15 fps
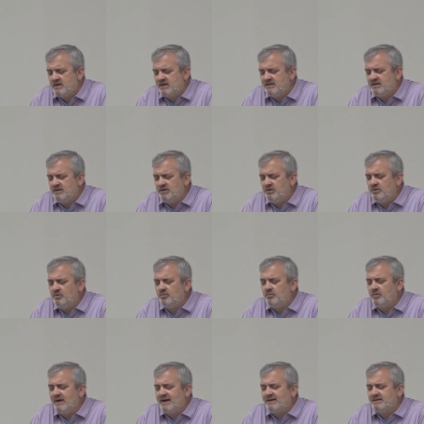that you
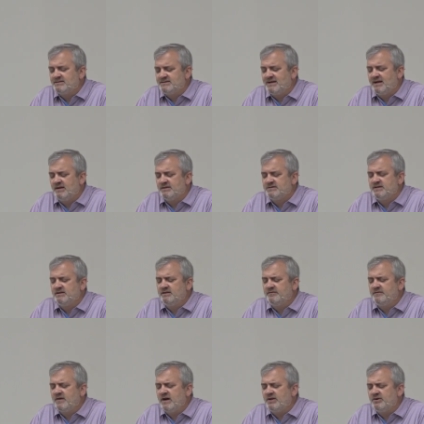reconciled us, and that
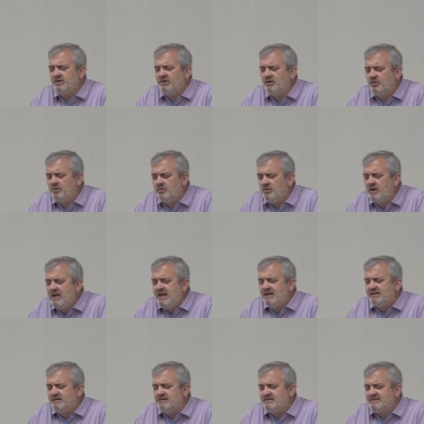Father, you
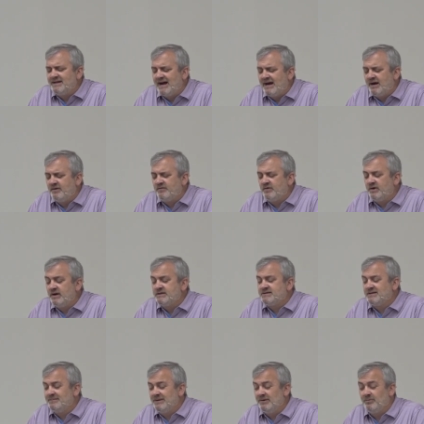desired for us
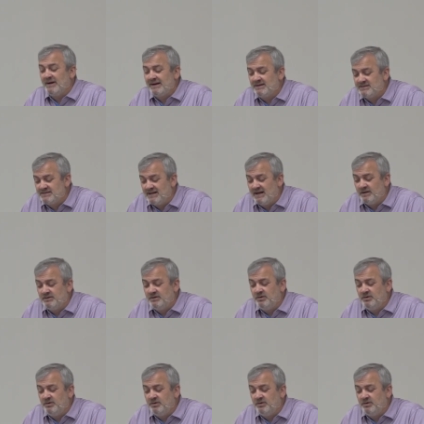to be reconciled.